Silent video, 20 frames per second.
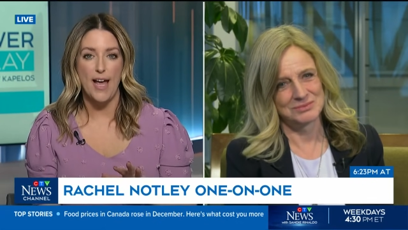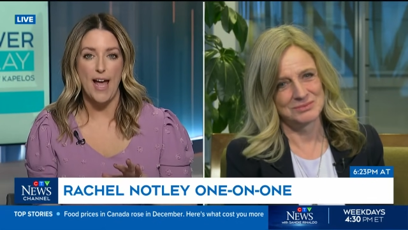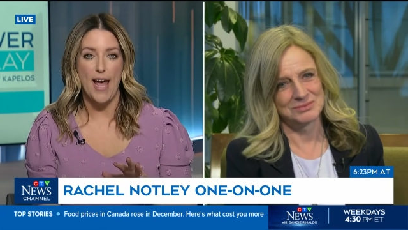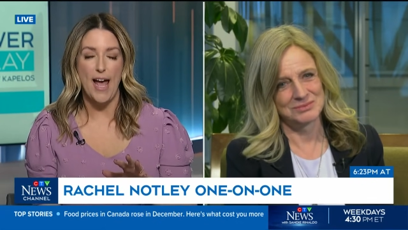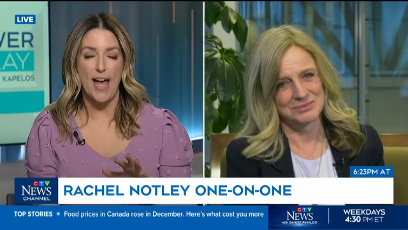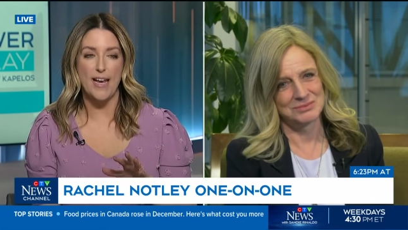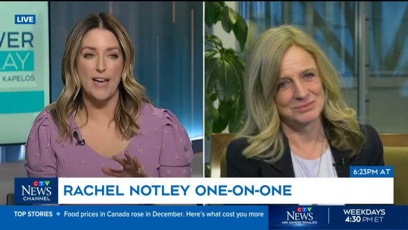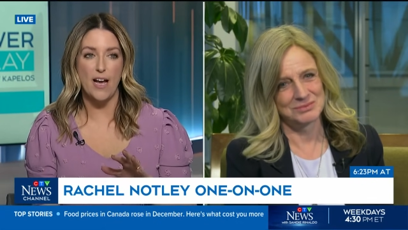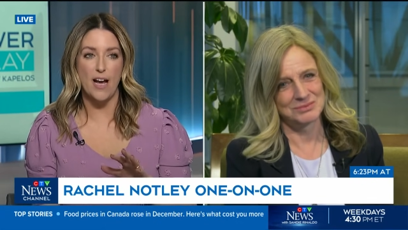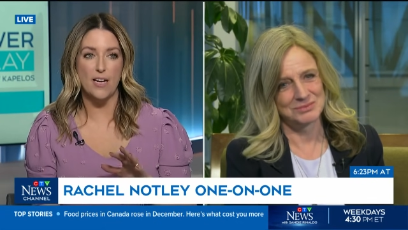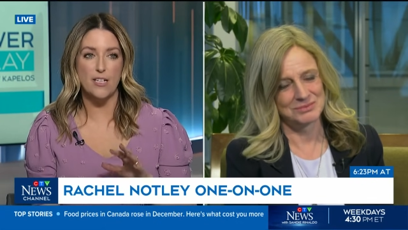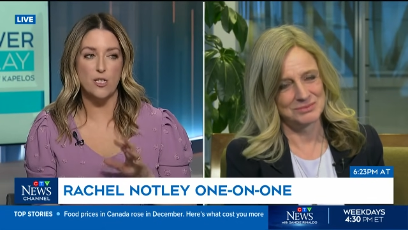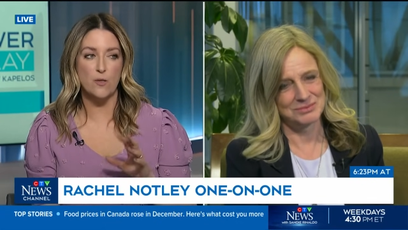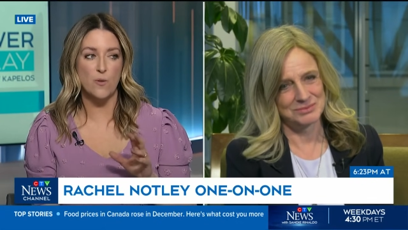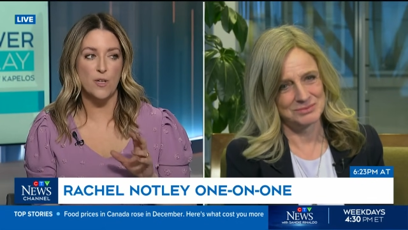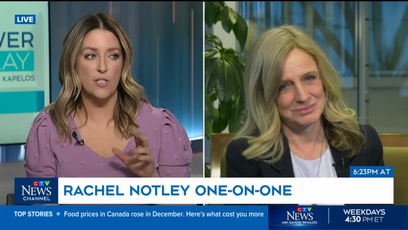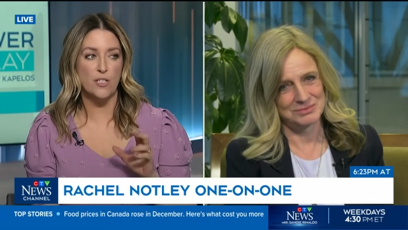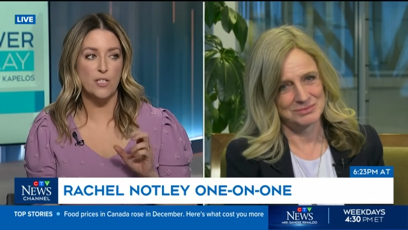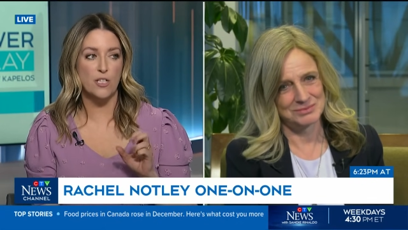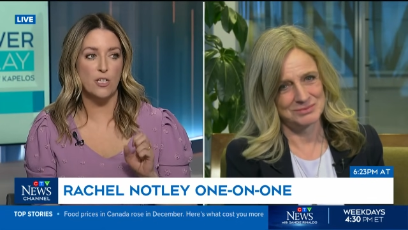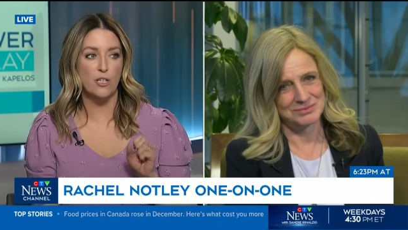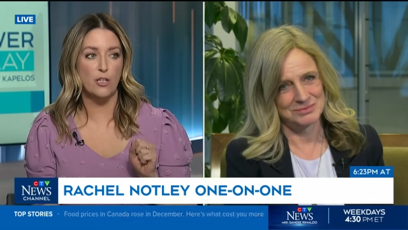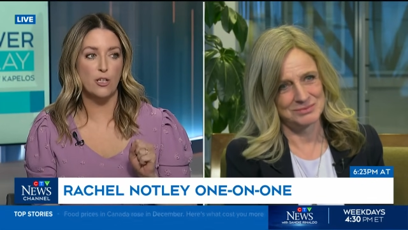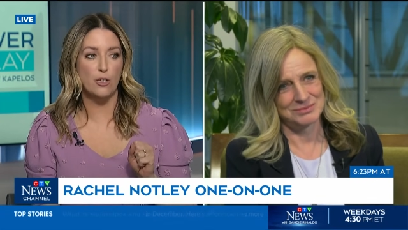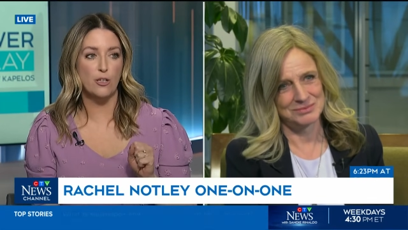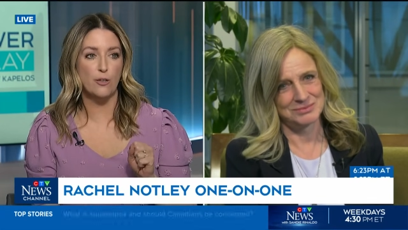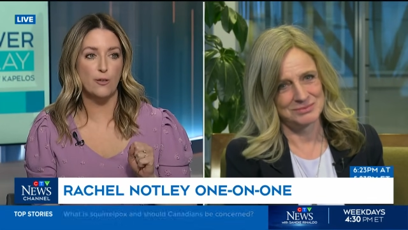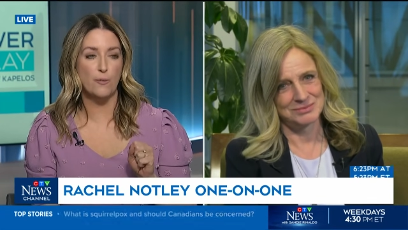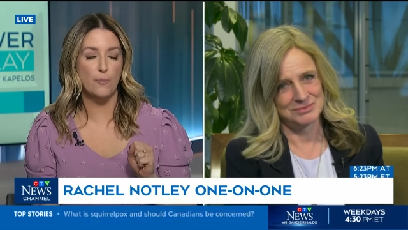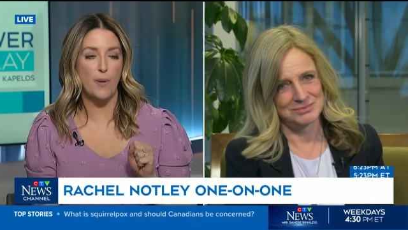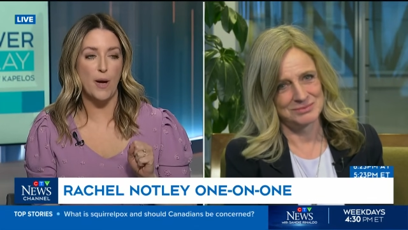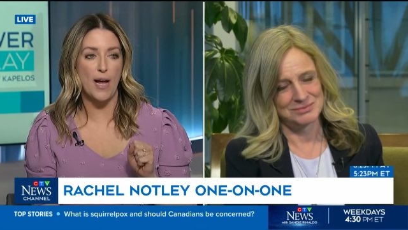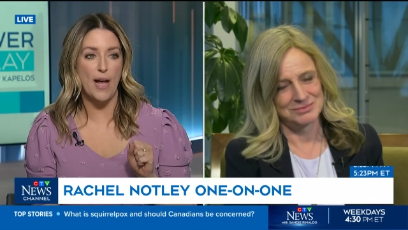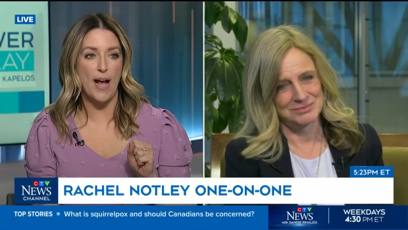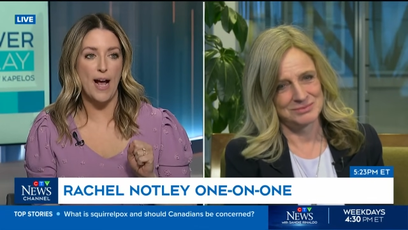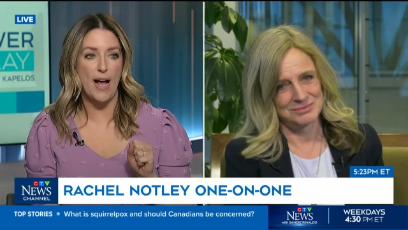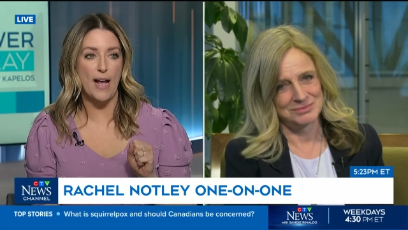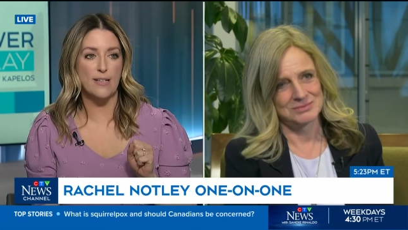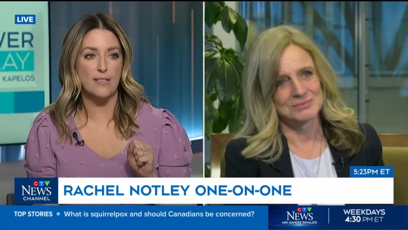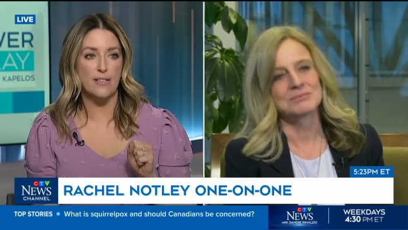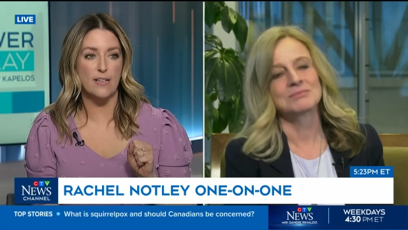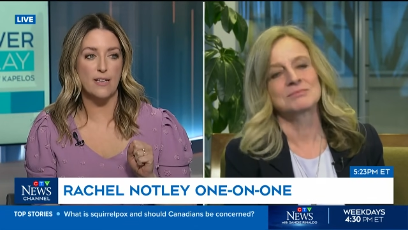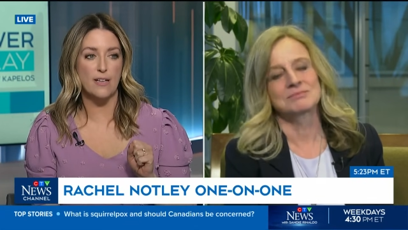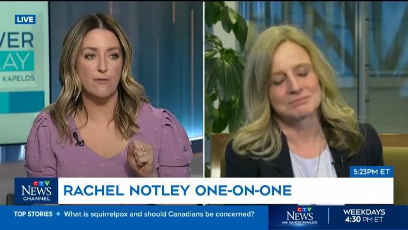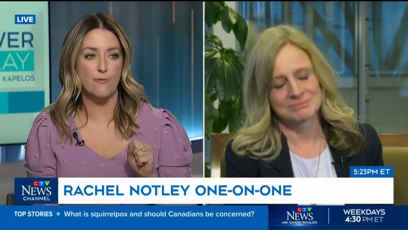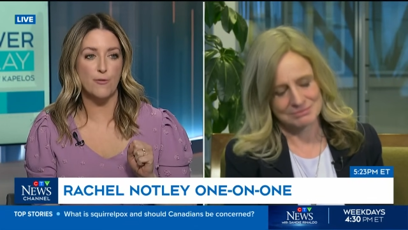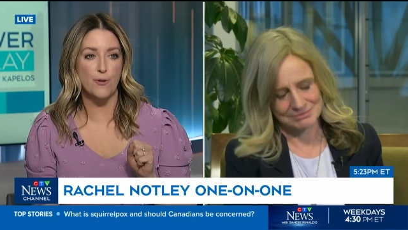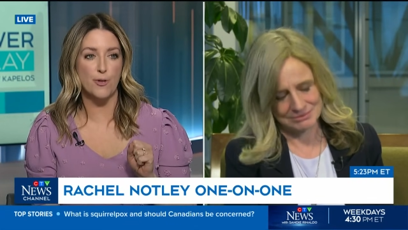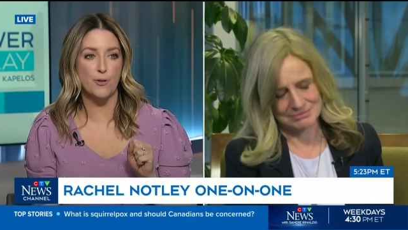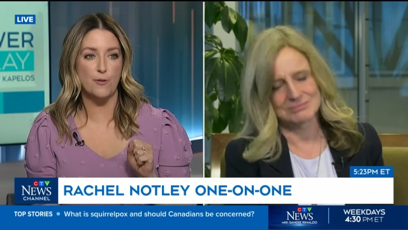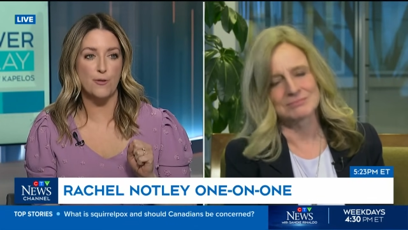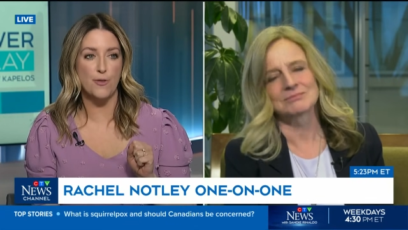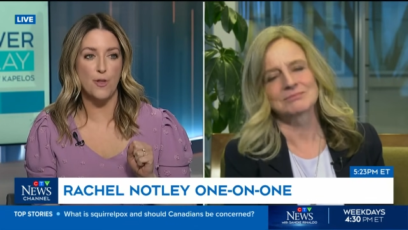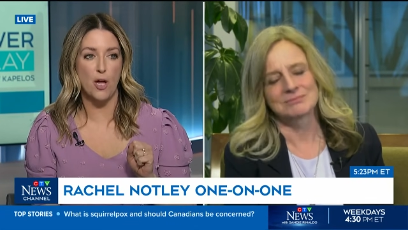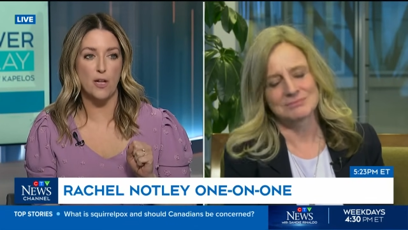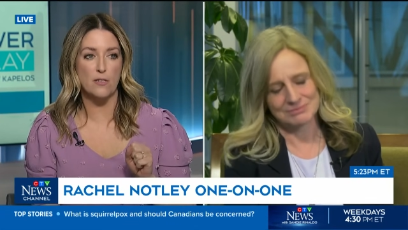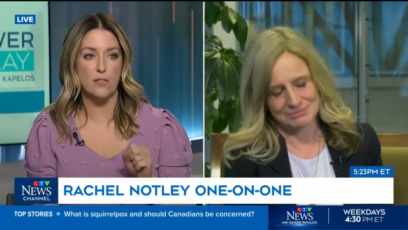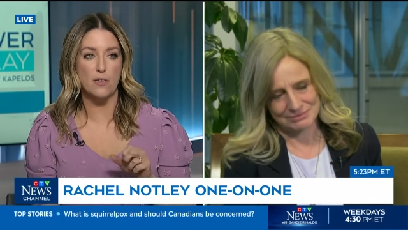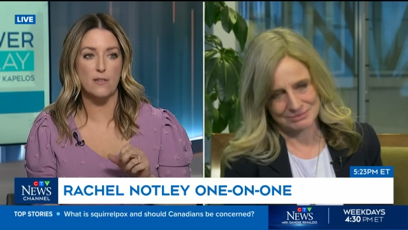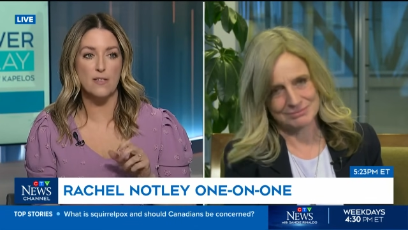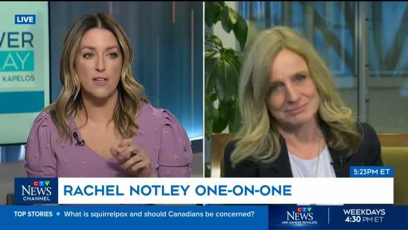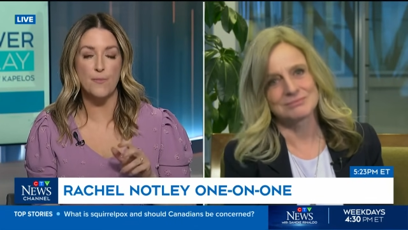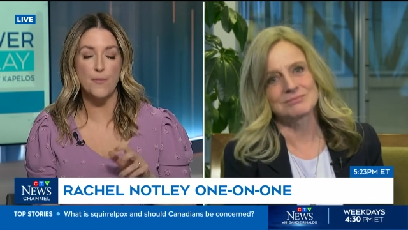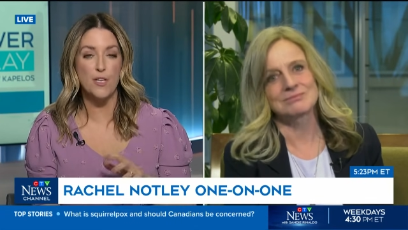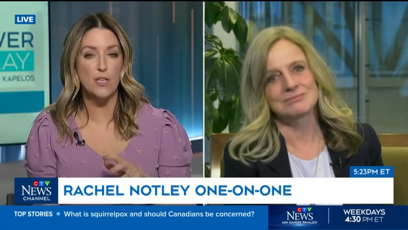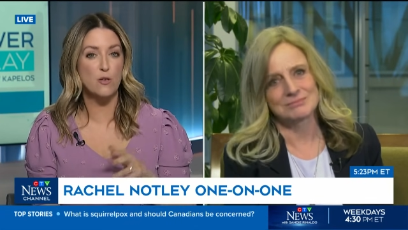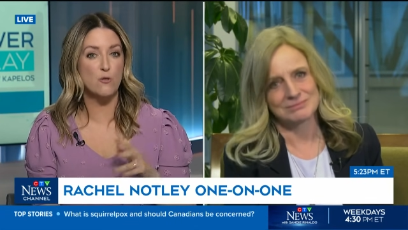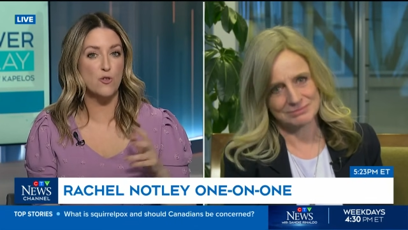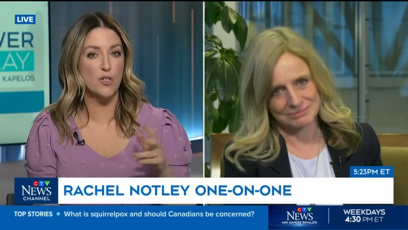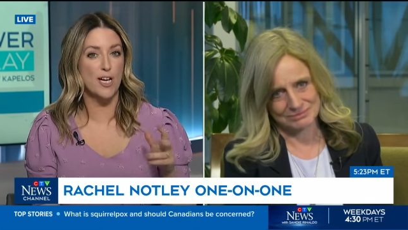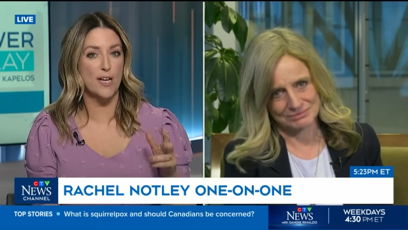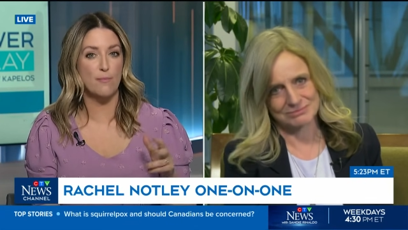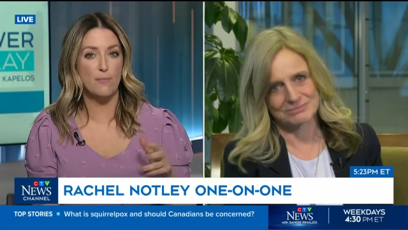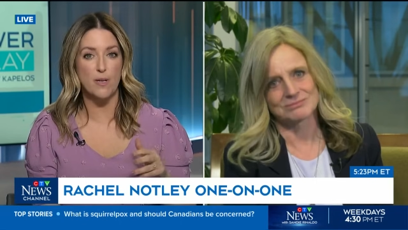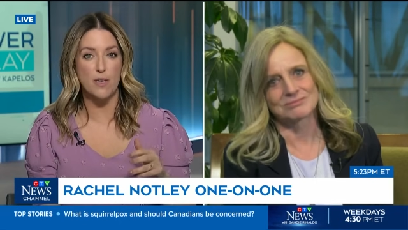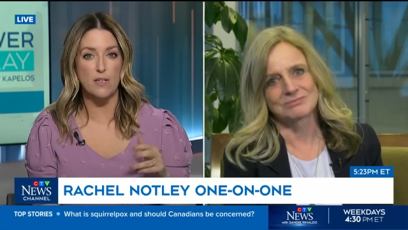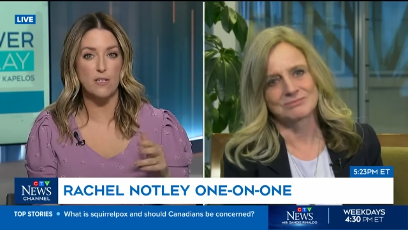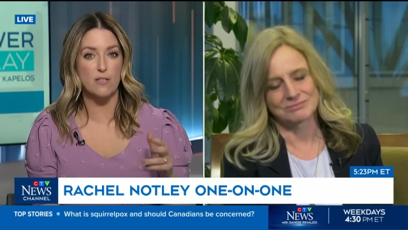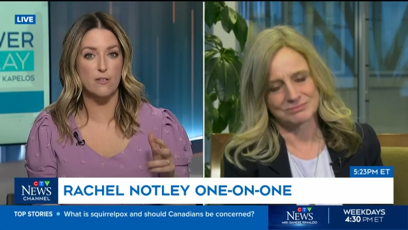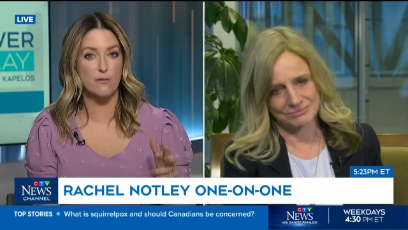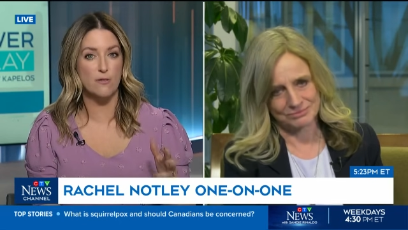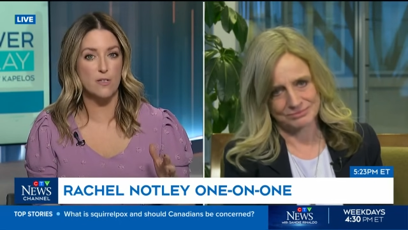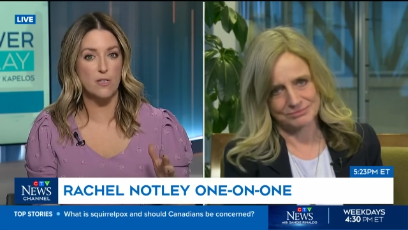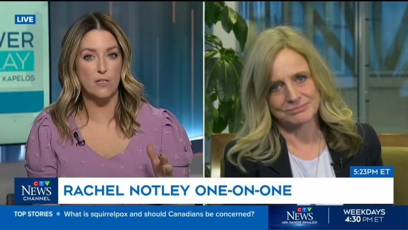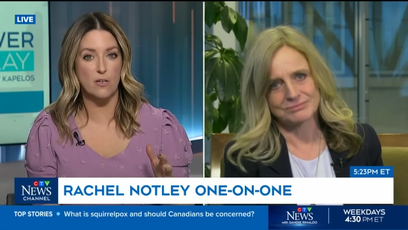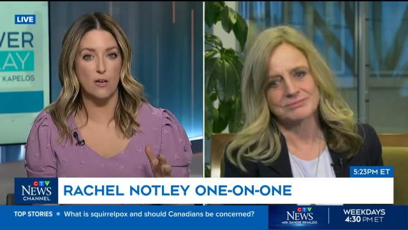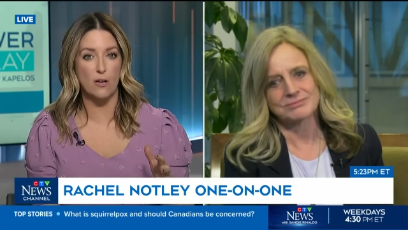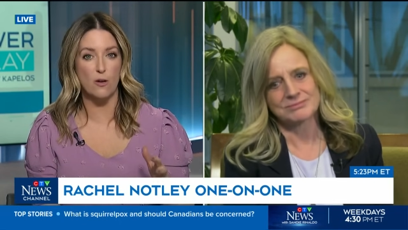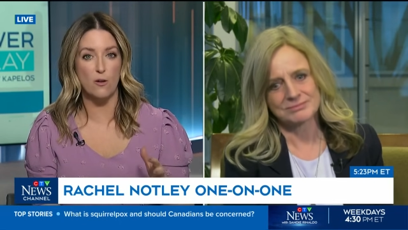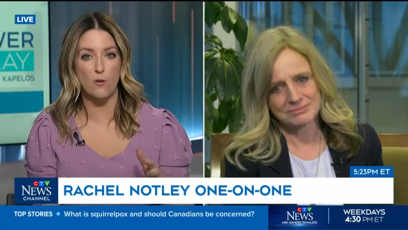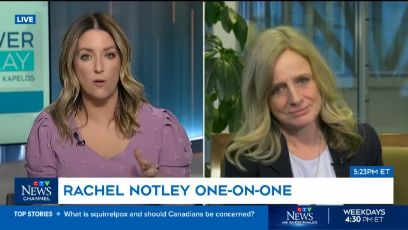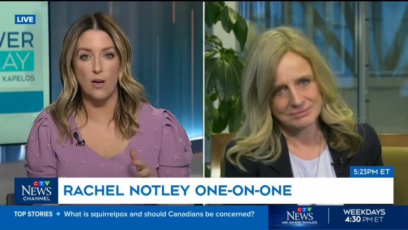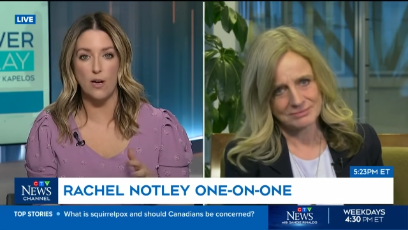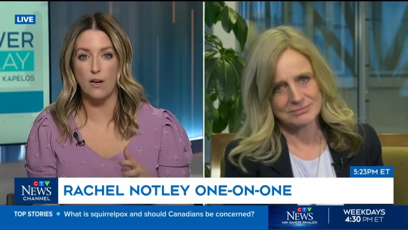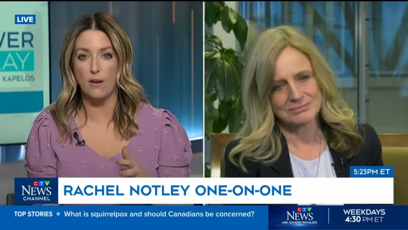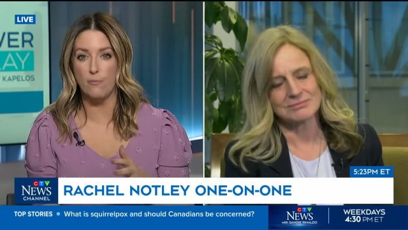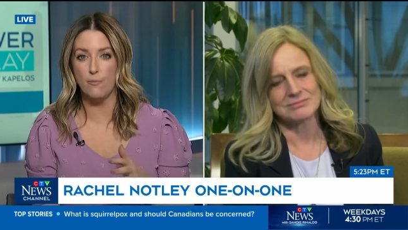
Speaker 1: And I just wanted to conclude by asking for your thoughts on something you championed years ago uh,